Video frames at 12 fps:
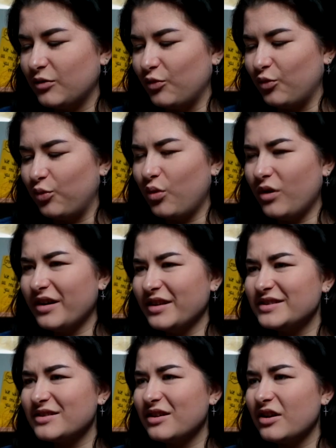
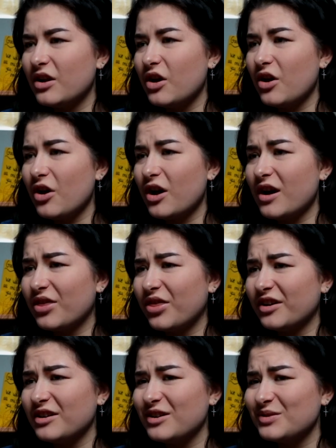What on earth
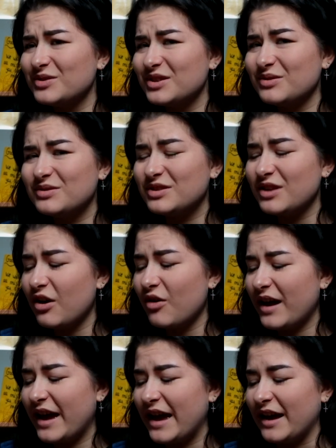are you two
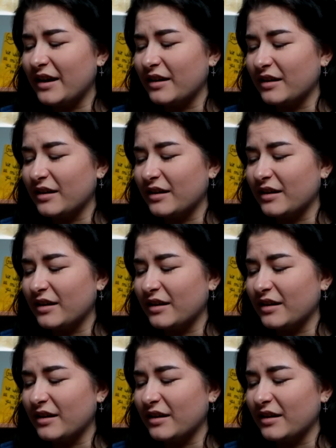doing?